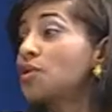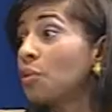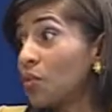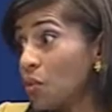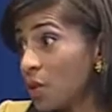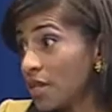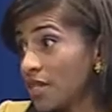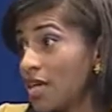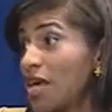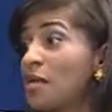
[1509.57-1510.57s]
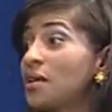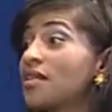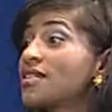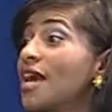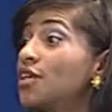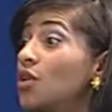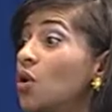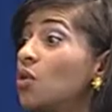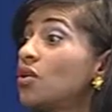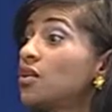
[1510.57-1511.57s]
number 1, because I
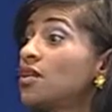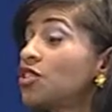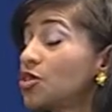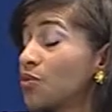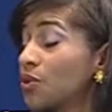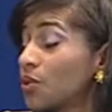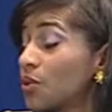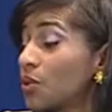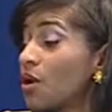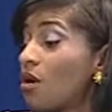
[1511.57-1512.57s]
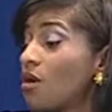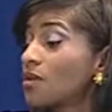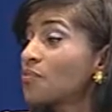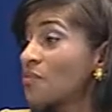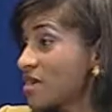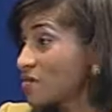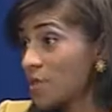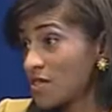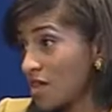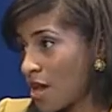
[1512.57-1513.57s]
know entrepreneurs are pressed
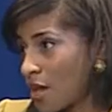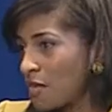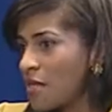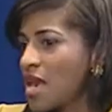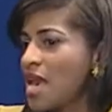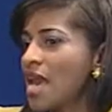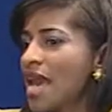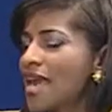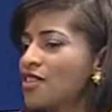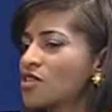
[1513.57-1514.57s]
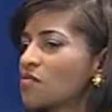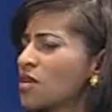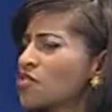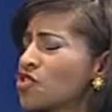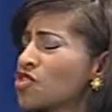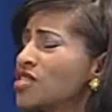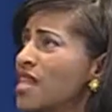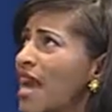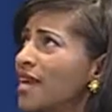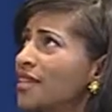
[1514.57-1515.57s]
with time, and sometimes there's
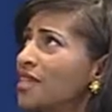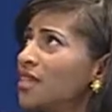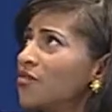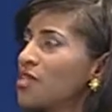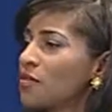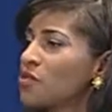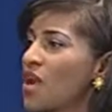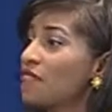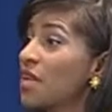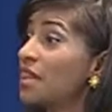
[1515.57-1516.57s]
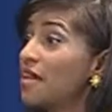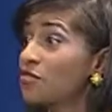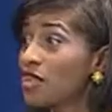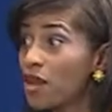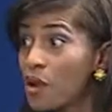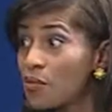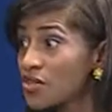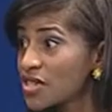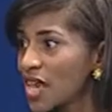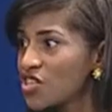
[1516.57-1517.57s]
not enough time to have that lengthy
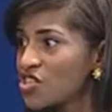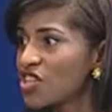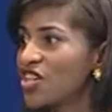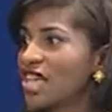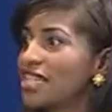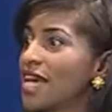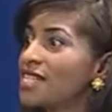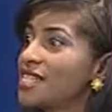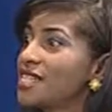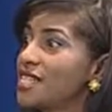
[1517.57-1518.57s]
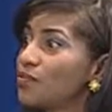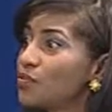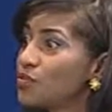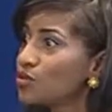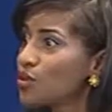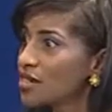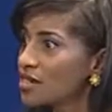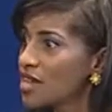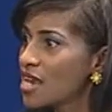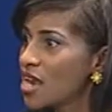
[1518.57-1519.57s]
conversation and that
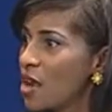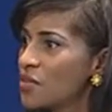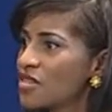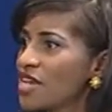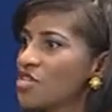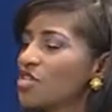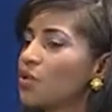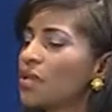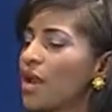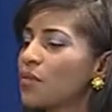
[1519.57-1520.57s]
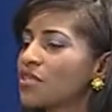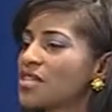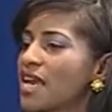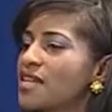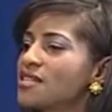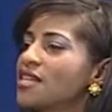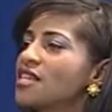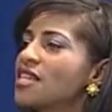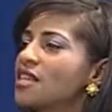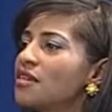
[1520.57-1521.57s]
deep-rooted conversation. What I would say is
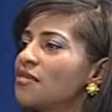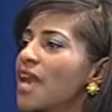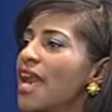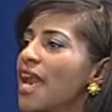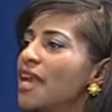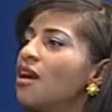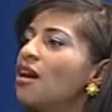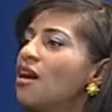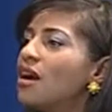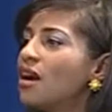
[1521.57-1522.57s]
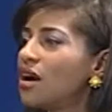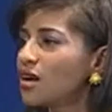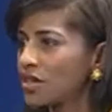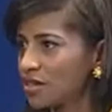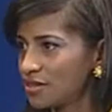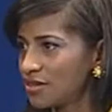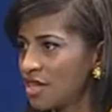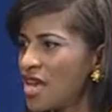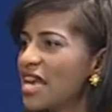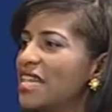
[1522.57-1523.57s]
give a hug,
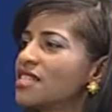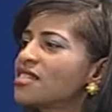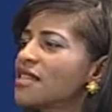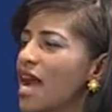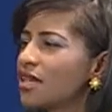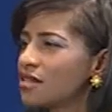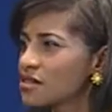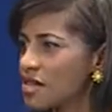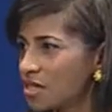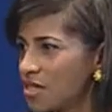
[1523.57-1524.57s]
and silence hug.